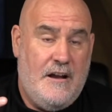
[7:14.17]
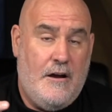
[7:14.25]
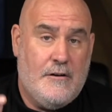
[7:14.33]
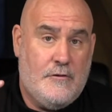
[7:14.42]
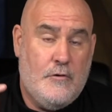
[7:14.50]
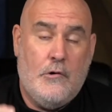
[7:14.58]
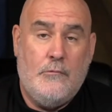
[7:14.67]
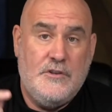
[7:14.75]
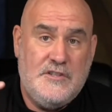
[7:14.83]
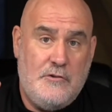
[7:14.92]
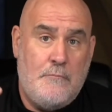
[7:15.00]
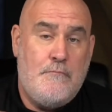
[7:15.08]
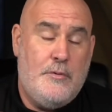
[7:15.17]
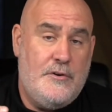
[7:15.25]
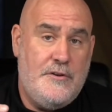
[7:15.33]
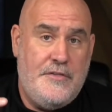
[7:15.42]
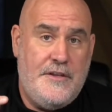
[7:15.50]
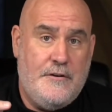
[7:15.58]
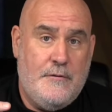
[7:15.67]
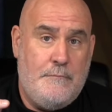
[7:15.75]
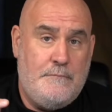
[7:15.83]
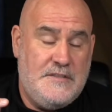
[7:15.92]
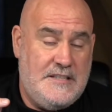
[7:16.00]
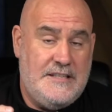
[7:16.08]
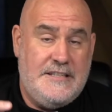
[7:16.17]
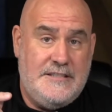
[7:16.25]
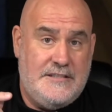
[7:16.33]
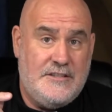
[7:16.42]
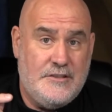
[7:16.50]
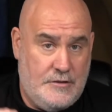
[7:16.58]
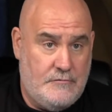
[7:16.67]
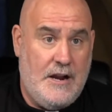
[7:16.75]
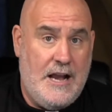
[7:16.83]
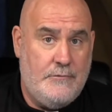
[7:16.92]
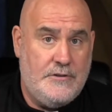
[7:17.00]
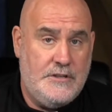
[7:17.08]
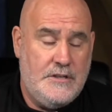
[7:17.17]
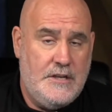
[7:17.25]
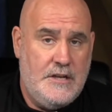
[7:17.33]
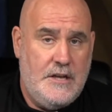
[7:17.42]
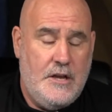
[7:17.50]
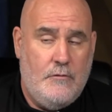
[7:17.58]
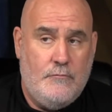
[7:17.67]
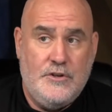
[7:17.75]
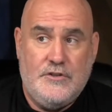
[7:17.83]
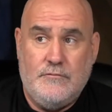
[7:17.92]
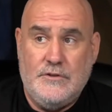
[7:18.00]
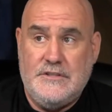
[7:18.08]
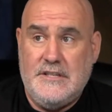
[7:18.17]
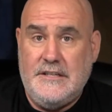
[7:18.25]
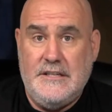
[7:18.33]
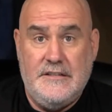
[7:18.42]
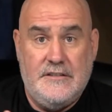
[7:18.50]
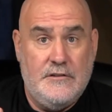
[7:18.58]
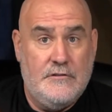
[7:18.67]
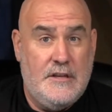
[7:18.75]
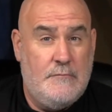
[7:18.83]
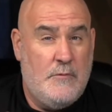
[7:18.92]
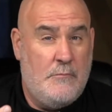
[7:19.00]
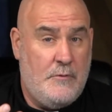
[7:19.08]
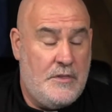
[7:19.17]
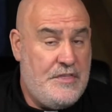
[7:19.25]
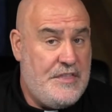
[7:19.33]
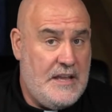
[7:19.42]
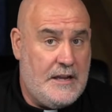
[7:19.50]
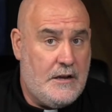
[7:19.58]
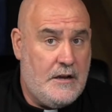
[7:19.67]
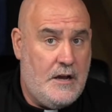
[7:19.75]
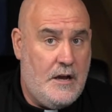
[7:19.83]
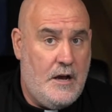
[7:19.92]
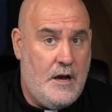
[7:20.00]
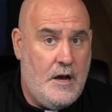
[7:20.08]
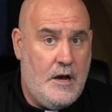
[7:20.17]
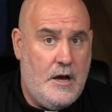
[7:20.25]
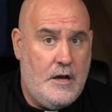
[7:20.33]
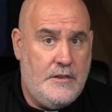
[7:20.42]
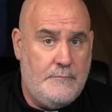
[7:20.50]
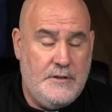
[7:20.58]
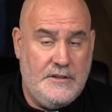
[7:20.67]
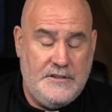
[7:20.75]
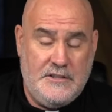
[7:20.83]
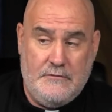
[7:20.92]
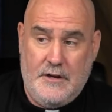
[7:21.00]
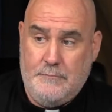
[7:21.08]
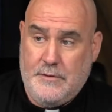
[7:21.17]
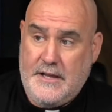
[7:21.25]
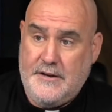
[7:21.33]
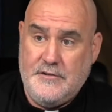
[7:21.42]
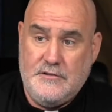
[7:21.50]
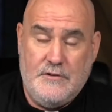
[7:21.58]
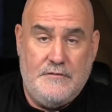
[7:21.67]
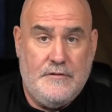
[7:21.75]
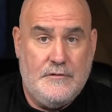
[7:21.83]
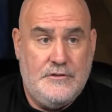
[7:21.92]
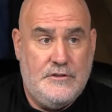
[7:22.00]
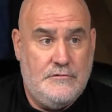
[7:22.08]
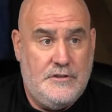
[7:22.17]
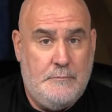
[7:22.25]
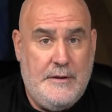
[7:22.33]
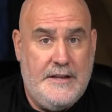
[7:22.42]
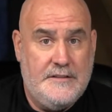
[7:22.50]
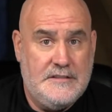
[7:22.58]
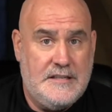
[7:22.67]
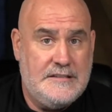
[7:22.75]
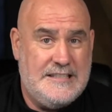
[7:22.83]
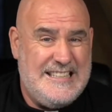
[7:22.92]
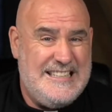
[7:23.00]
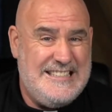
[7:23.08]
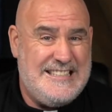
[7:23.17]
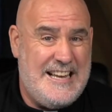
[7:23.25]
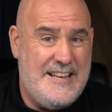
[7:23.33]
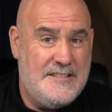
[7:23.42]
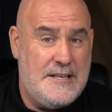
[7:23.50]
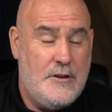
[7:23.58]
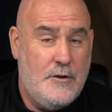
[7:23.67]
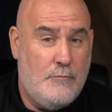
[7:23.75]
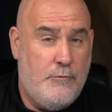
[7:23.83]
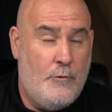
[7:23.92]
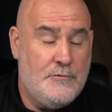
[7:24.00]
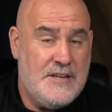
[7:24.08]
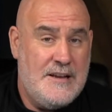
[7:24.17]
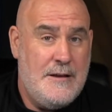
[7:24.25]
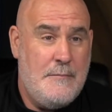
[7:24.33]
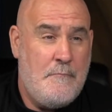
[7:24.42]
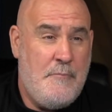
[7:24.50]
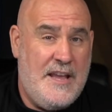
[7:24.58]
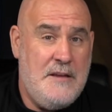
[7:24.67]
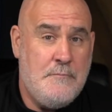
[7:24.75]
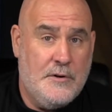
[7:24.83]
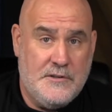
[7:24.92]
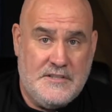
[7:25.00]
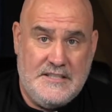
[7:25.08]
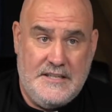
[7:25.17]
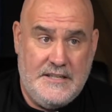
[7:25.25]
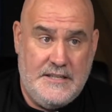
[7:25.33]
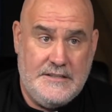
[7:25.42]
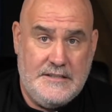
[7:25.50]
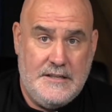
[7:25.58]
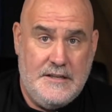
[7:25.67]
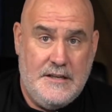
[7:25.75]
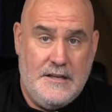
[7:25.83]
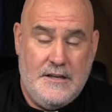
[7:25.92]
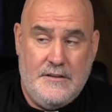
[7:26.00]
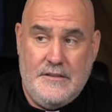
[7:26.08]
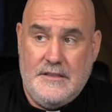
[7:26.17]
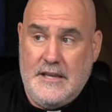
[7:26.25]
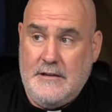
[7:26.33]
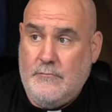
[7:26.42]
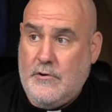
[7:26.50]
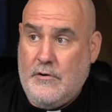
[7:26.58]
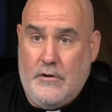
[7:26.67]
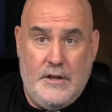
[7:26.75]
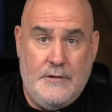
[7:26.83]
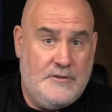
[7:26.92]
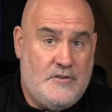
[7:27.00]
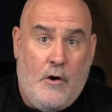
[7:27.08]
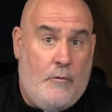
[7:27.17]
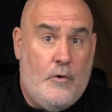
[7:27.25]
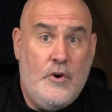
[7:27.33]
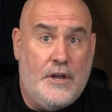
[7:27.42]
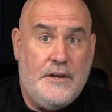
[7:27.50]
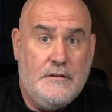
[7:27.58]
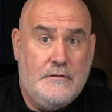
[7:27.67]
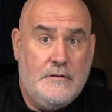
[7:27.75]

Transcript: Our goal was to burn their cities to the ground, which was easier than one would think. The military planners referred to Japan's cities as, quote, paper cities. It was all wood.